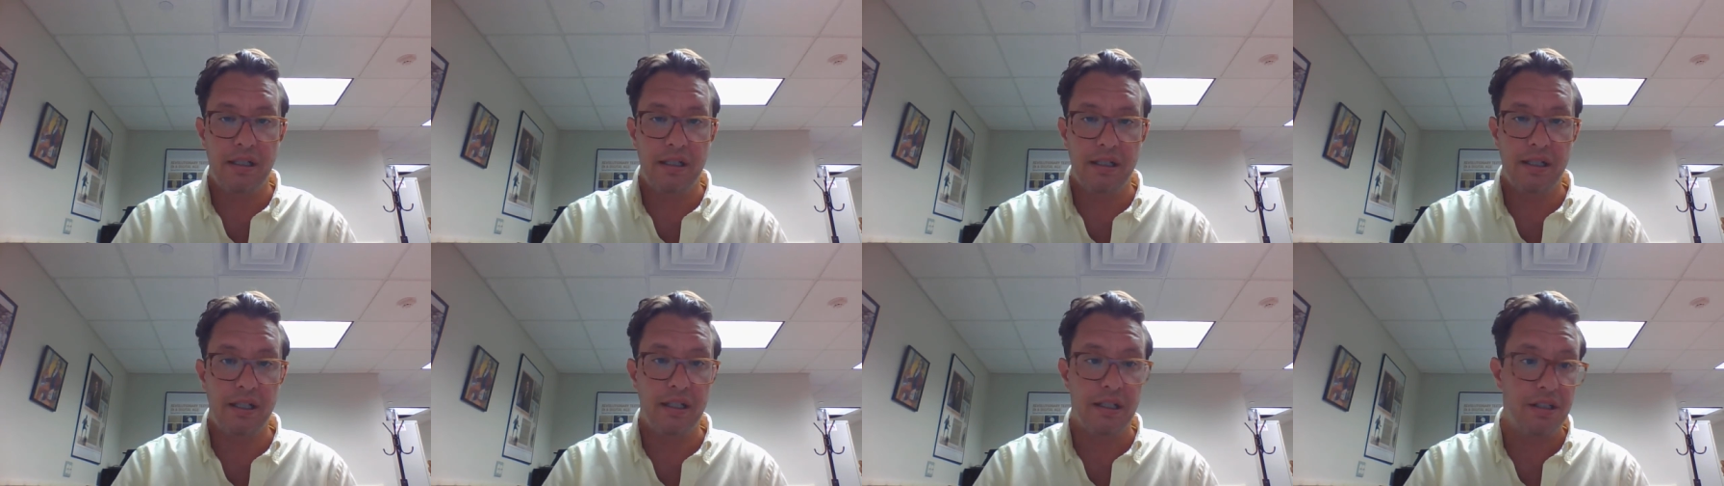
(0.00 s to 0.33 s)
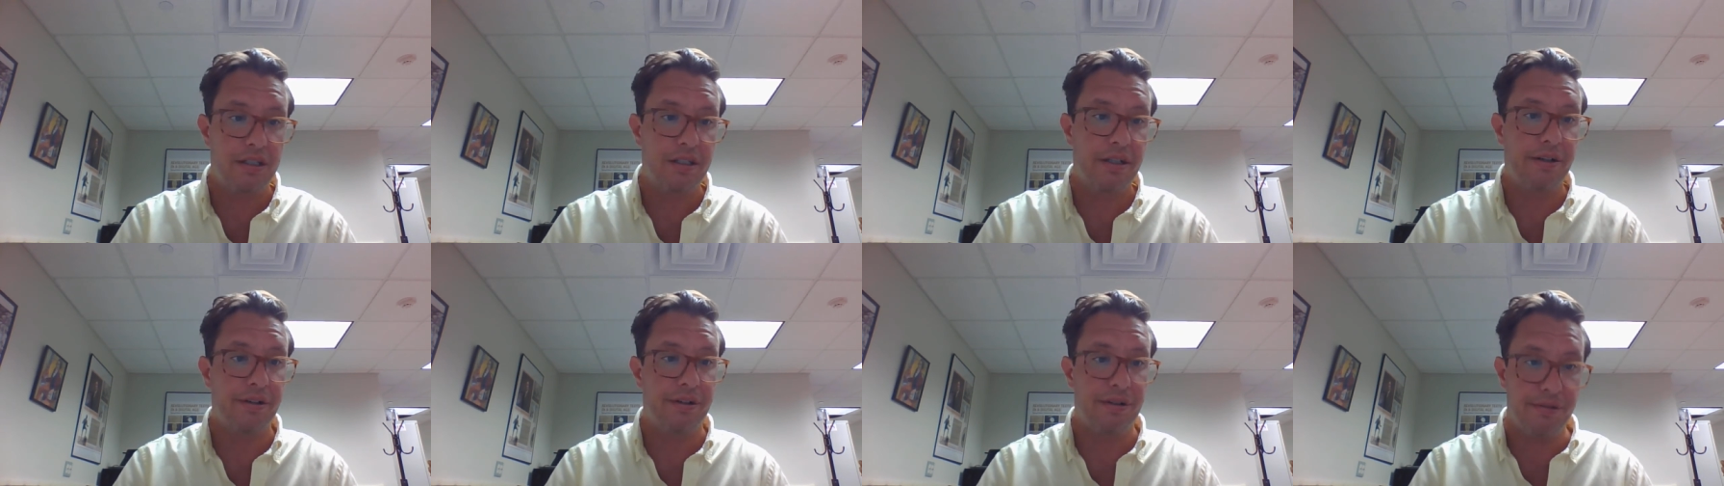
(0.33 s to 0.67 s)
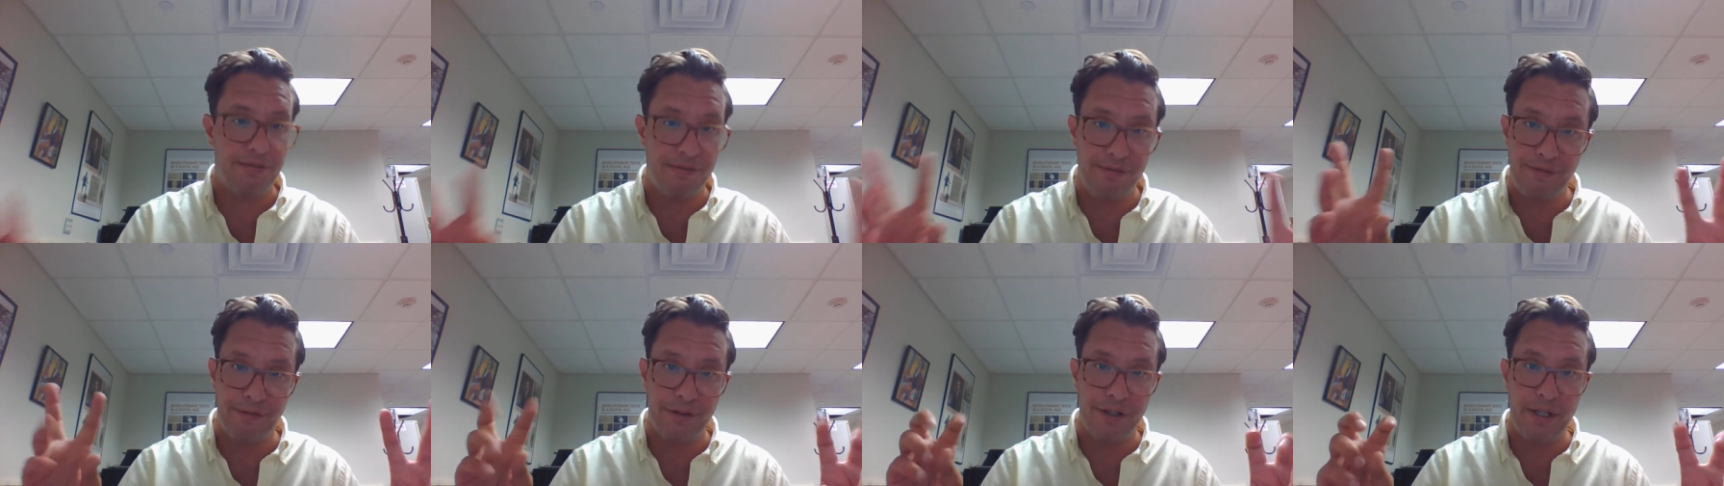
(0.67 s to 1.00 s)
considered
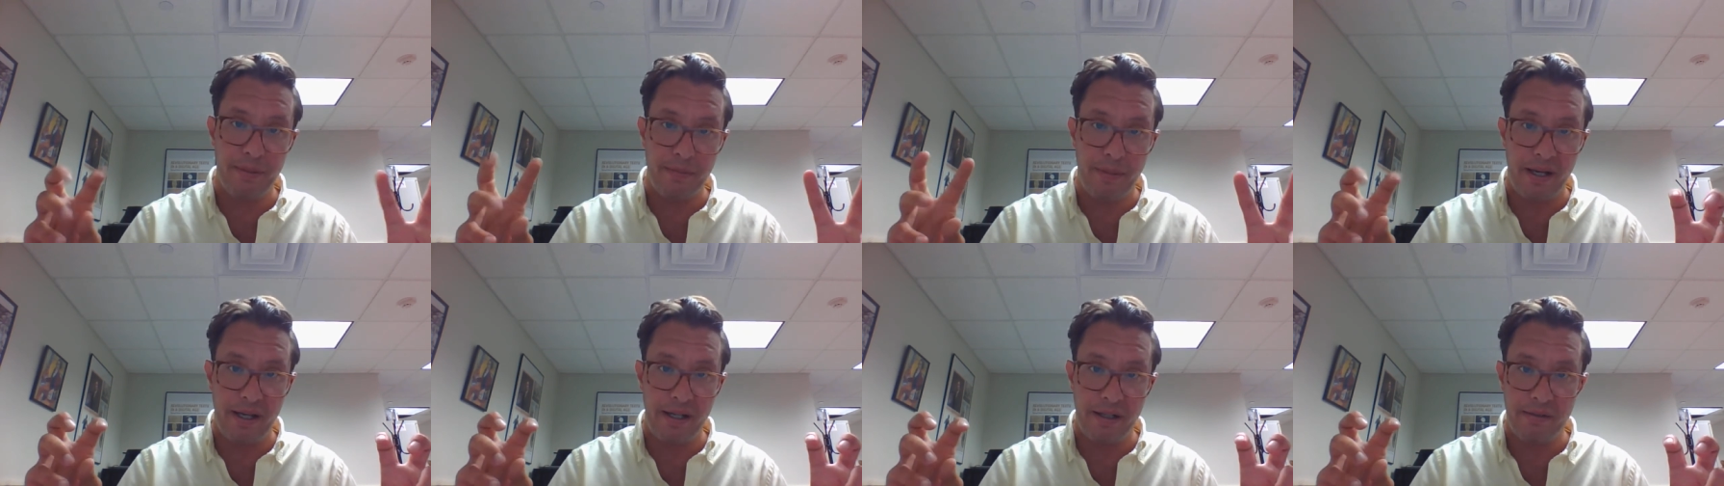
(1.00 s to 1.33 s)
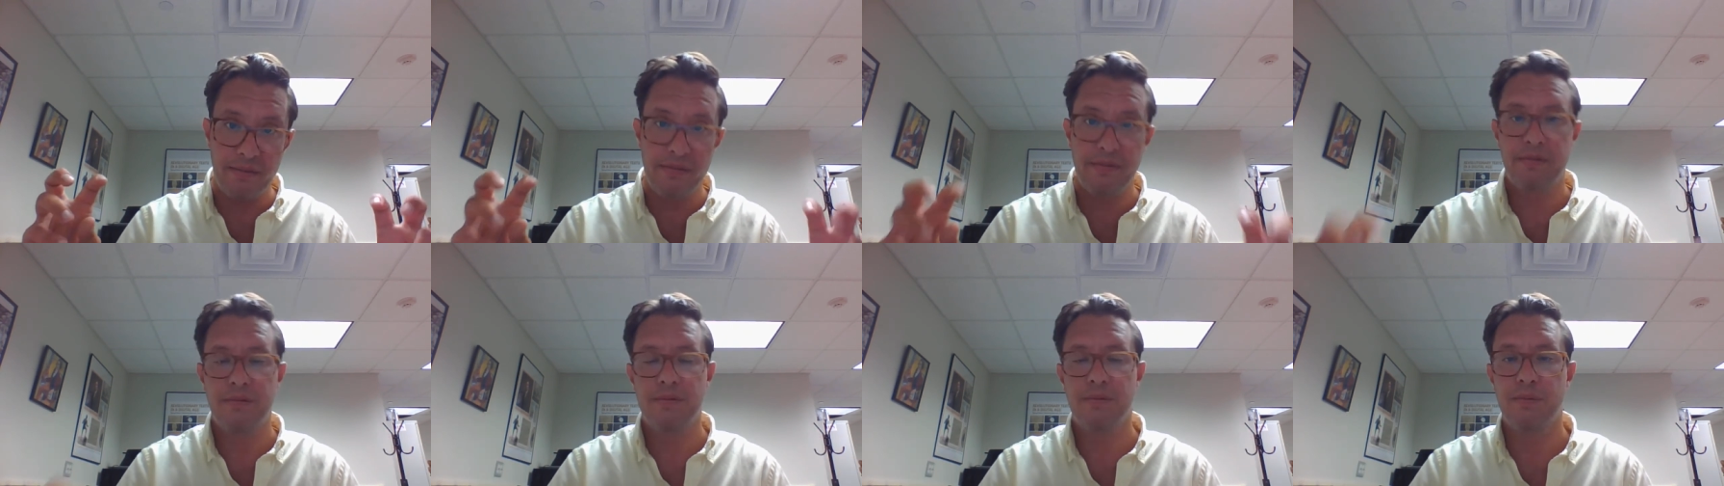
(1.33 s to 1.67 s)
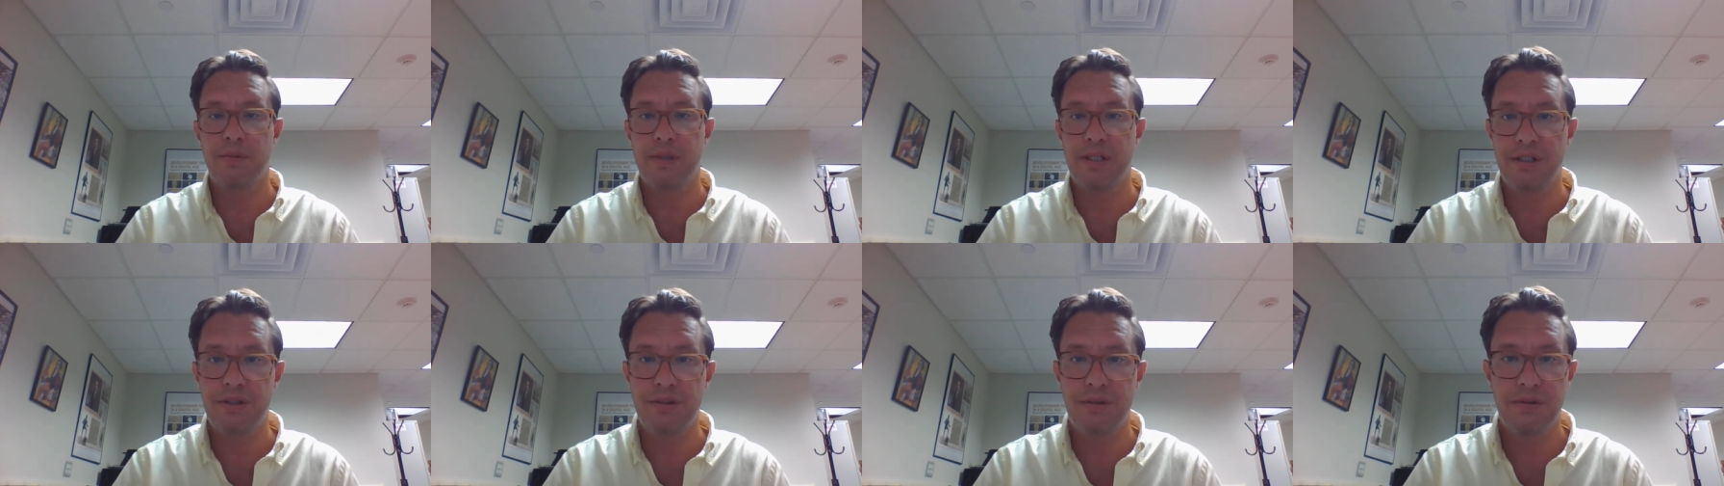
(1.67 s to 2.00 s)
free men,
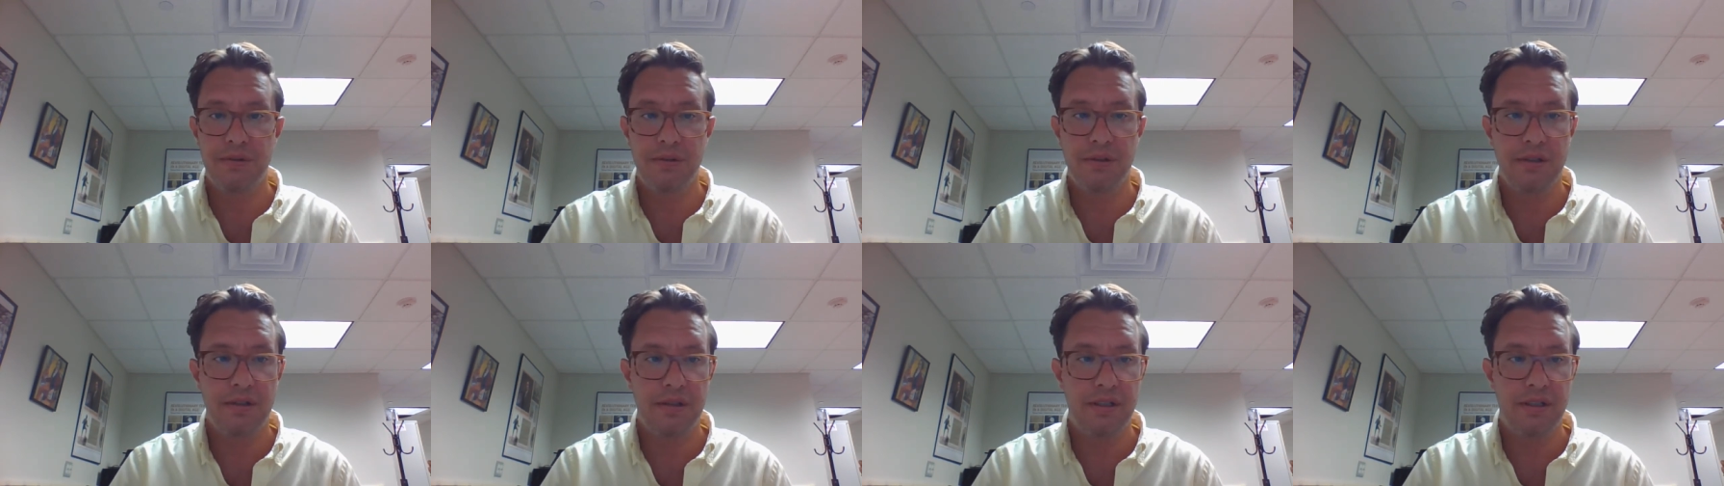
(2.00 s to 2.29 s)
which